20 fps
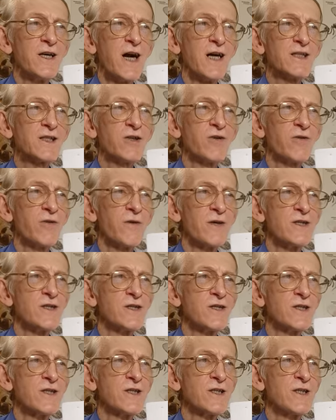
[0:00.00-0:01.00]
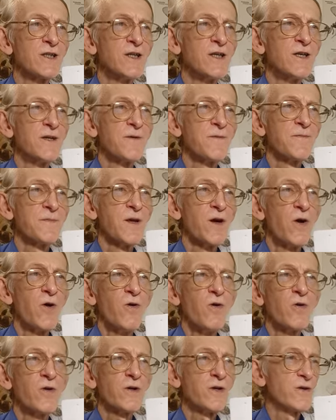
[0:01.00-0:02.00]
ask your questions.
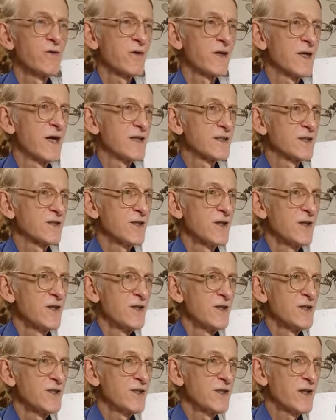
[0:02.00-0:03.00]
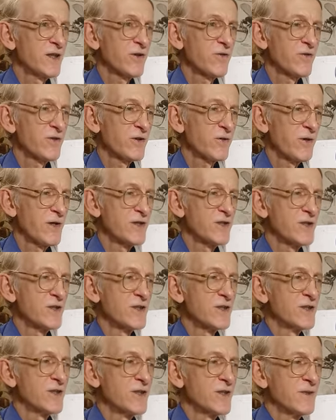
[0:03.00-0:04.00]
Or you can ask secret
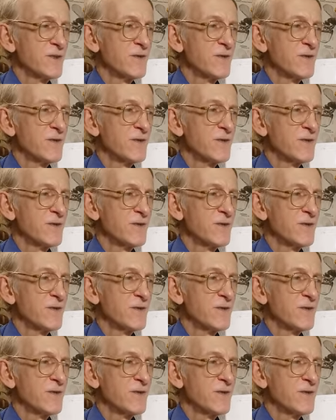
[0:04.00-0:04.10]
questions